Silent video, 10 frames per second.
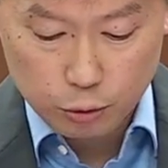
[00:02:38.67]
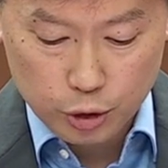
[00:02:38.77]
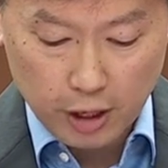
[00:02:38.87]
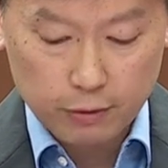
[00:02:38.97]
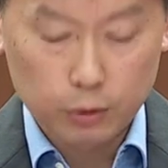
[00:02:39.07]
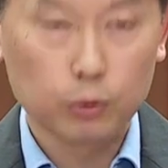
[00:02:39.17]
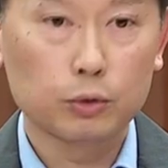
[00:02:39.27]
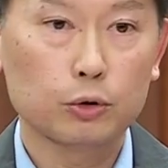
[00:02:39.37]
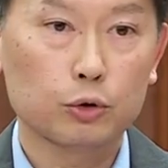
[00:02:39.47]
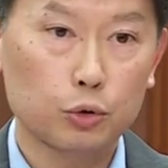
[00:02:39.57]
travel
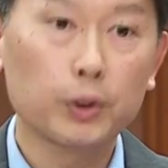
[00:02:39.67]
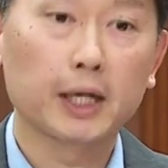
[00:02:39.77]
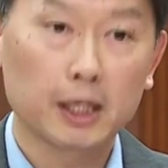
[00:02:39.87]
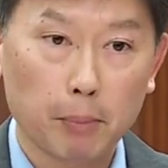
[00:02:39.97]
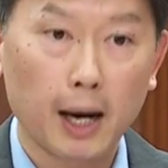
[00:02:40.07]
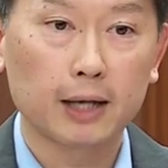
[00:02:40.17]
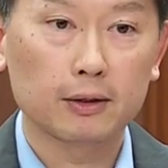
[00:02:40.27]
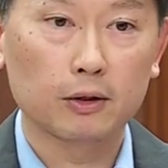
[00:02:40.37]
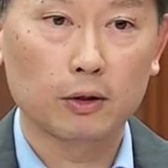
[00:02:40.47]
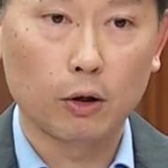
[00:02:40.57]
to another part
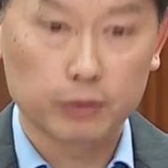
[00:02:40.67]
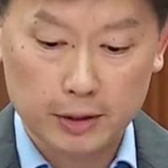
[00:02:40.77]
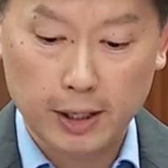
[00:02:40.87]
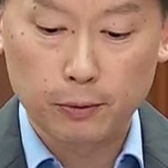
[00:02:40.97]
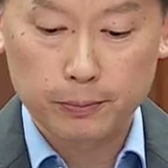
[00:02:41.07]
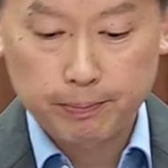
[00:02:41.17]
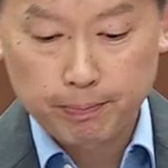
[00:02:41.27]
of the town.